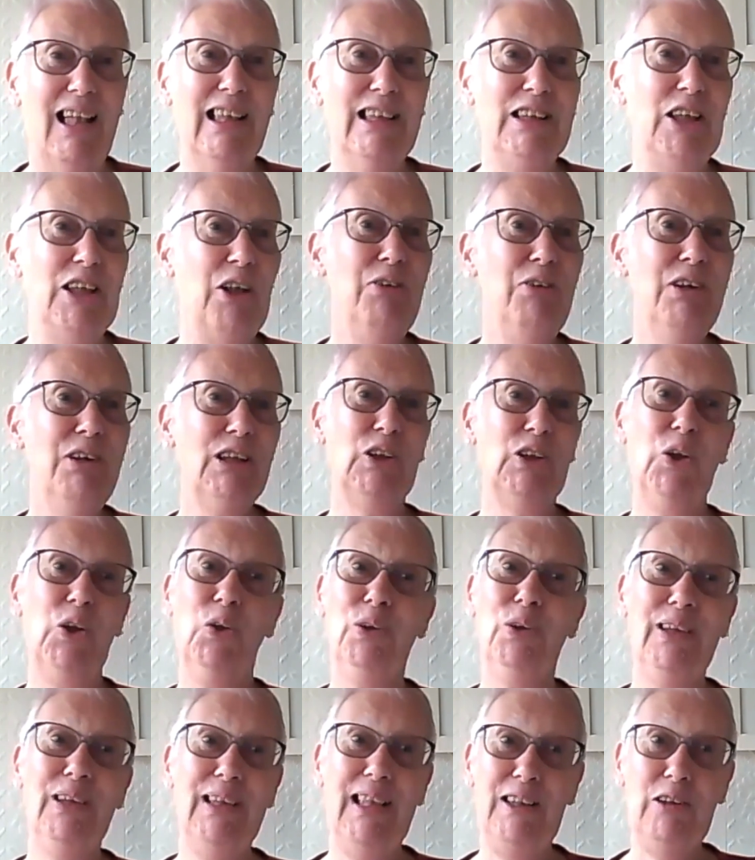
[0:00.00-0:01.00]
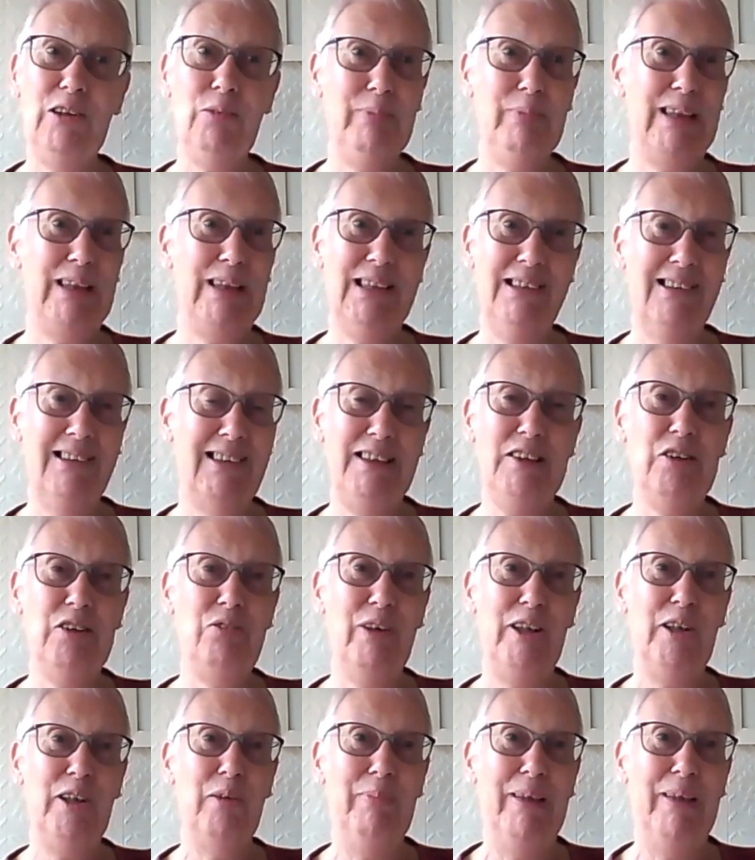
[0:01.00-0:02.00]
I know that God will help me to deal
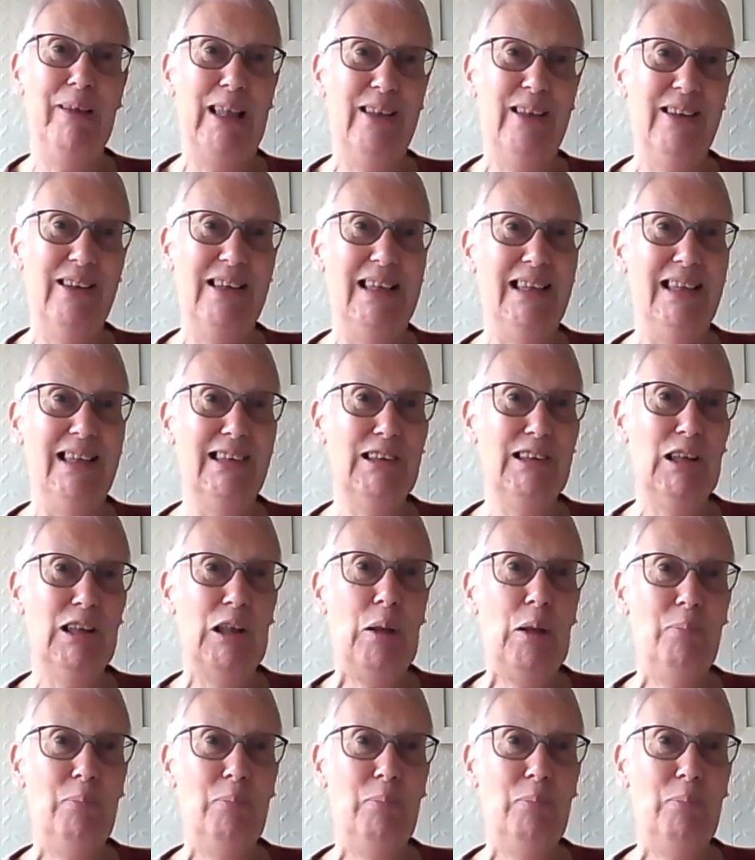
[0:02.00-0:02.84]
with the big things,